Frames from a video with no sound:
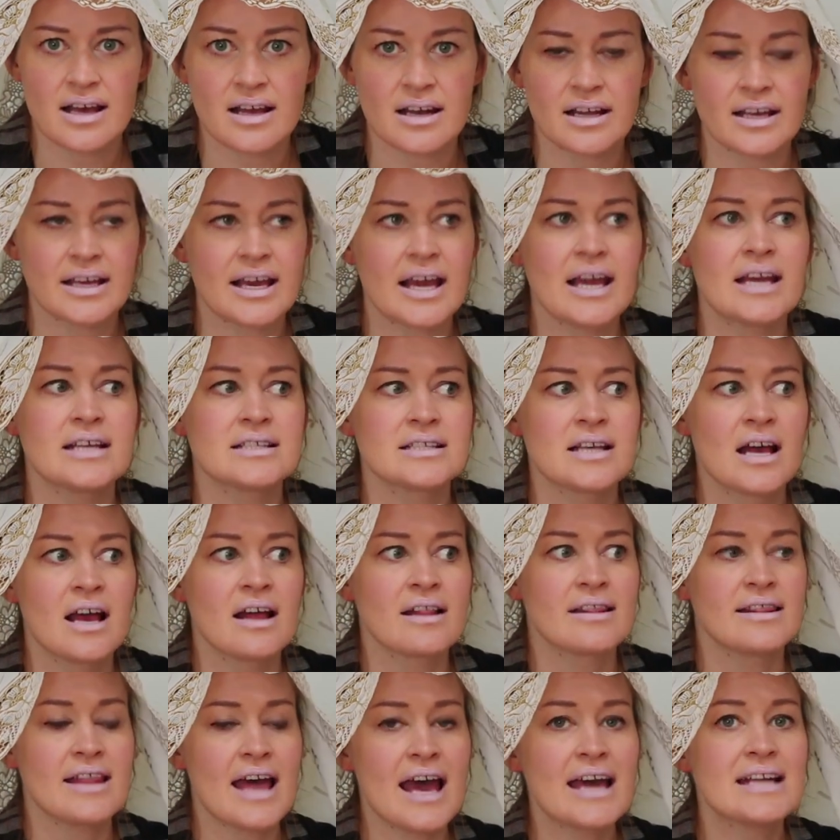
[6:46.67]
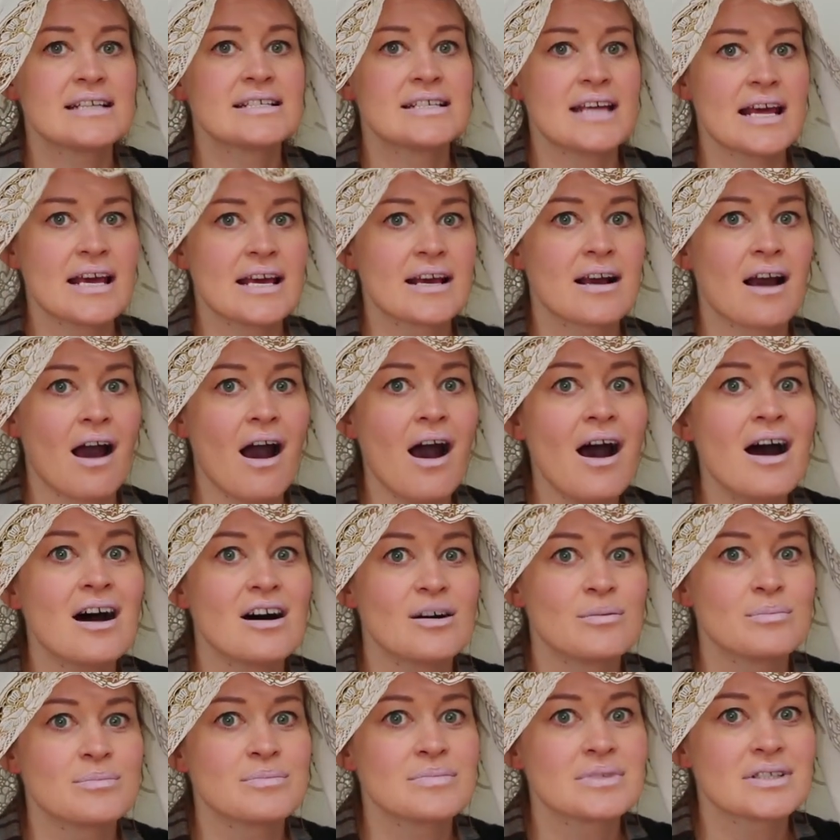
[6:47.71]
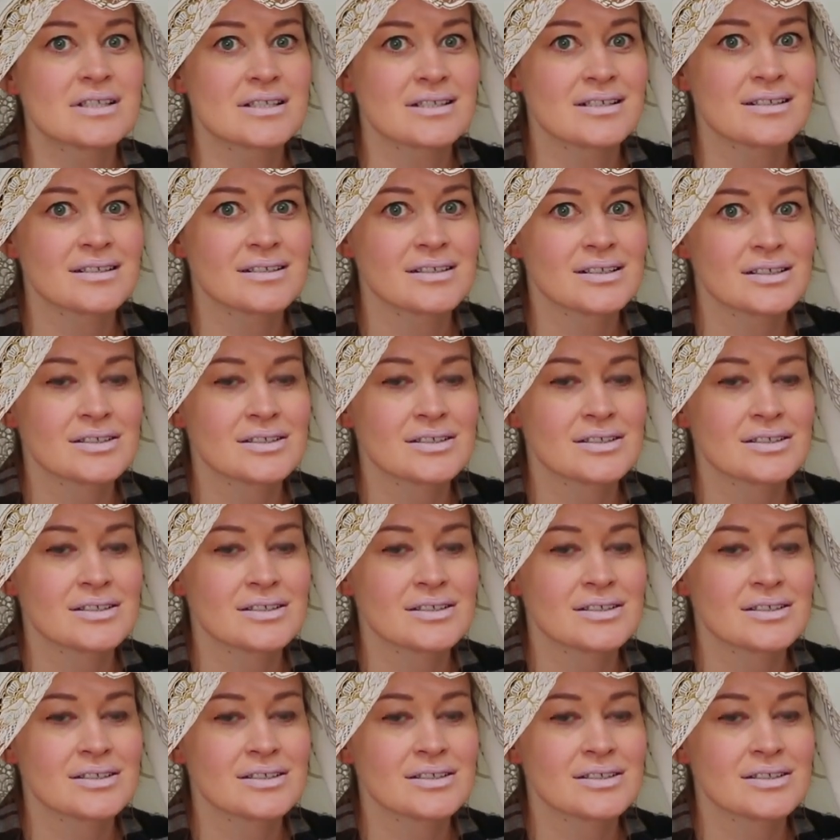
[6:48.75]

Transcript: And in case that day comes,